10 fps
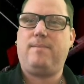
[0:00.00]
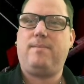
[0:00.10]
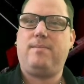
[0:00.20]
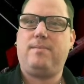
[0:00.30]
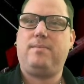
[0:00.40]

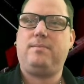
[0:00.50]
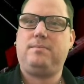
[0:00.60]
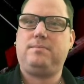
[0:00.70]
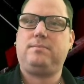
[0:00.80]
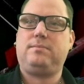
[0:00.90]

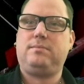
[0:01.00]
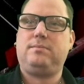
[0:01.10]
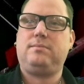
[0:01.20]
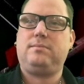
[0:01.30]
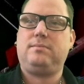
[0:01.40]

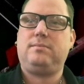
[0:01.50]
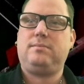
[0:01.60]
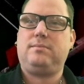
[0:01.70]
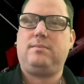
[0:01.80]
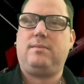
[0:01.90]

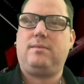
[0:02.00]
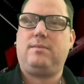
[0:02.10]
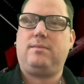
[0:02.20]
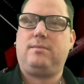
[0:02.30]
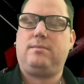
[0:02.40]

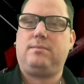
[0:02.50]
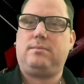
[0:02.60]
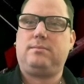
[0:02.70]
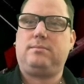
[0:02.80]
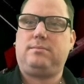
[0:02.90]

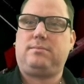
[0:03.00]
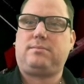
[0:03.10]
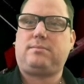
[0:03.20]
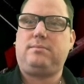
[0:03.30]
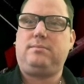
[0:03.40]

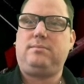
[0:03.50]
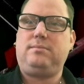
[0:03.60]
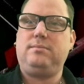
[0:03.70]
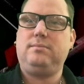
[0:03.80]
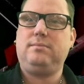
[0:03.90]

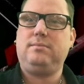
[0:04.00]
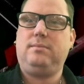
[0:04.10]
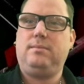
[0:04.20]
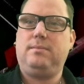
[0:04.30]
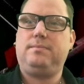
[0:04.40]

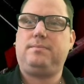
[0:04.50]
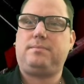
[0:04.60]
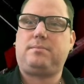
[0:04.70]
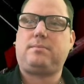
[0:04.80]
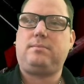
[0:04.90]

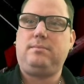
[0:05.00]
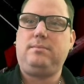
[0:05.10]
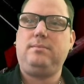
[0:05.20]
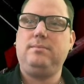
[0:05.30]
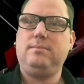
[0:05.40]

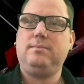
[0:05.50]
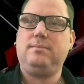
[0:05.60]
(not speaking)